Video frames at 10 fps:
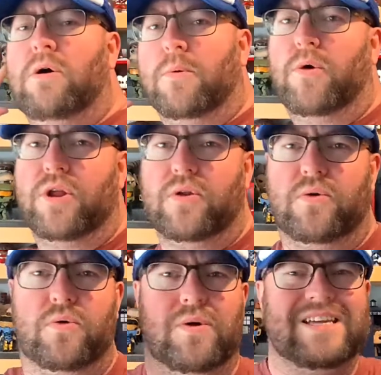Welcome one and
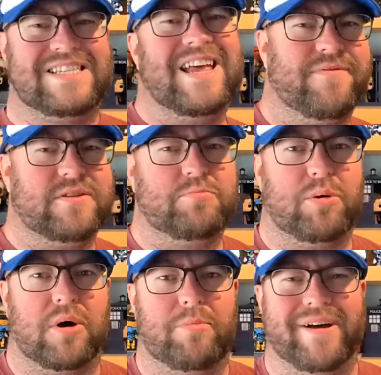all, it's Nathan's
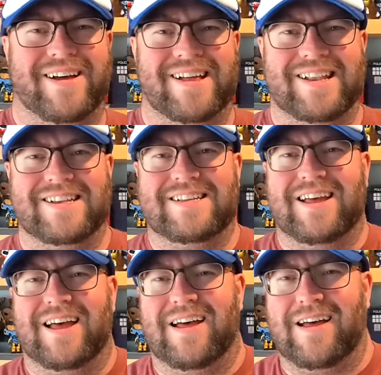Pop and
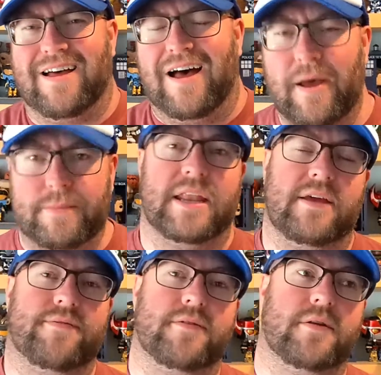I'm the
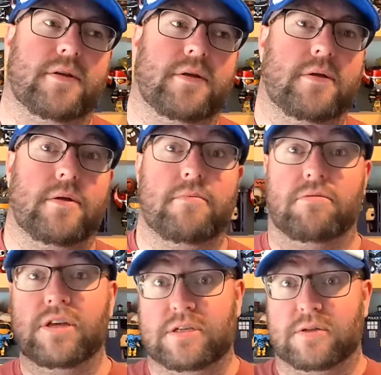Nathan,
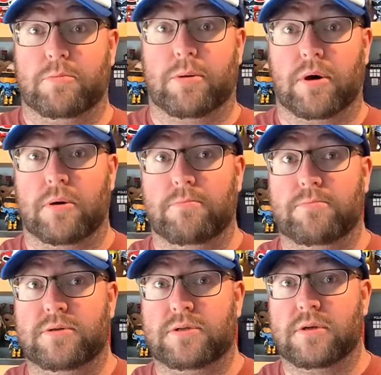these are the
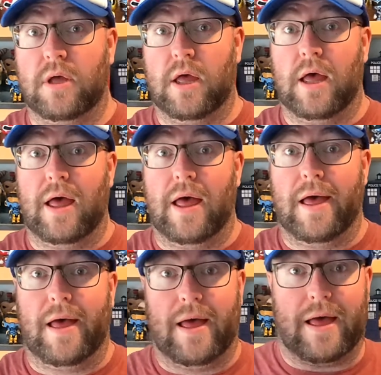Pops,
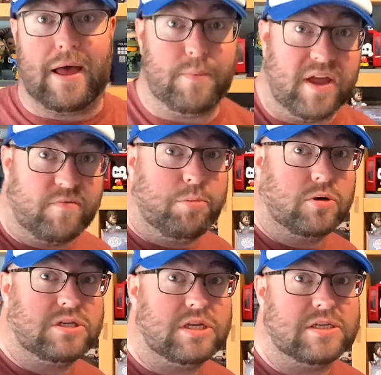and we have
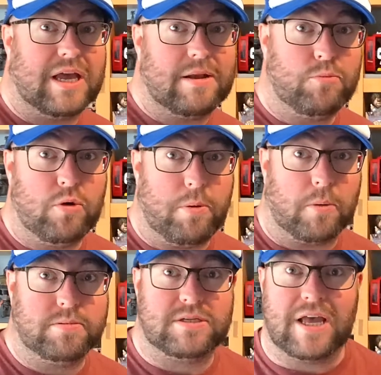boxes and more
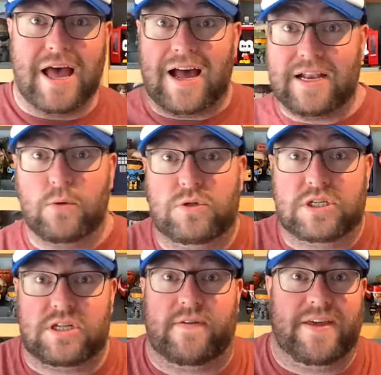Pops and loads
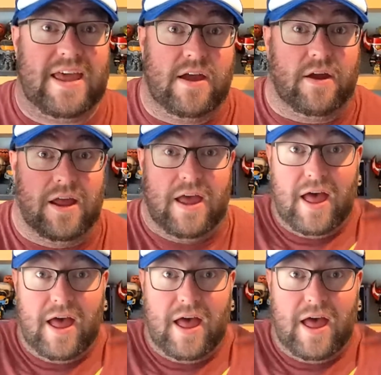of stuff here.